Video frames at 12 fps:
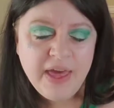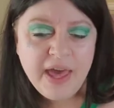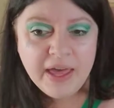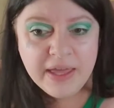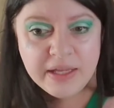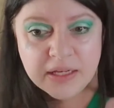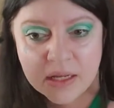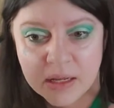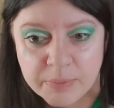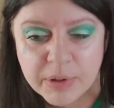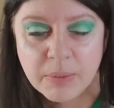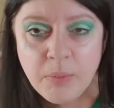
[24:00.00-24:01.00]
that,
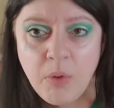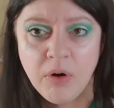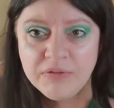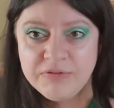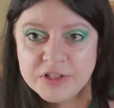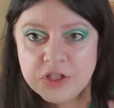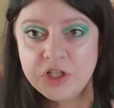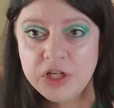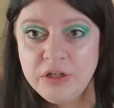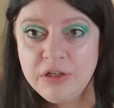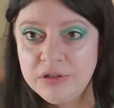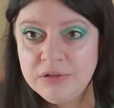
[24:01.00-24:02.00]
but I'm more of a
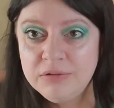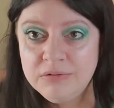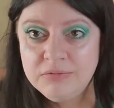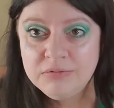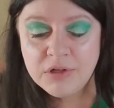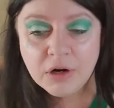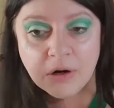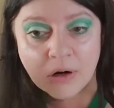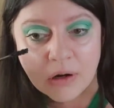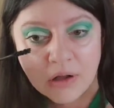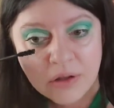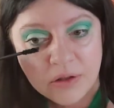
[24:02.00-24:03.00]
chill
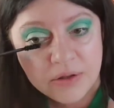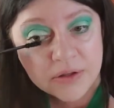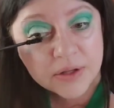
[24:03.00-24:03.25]
girl.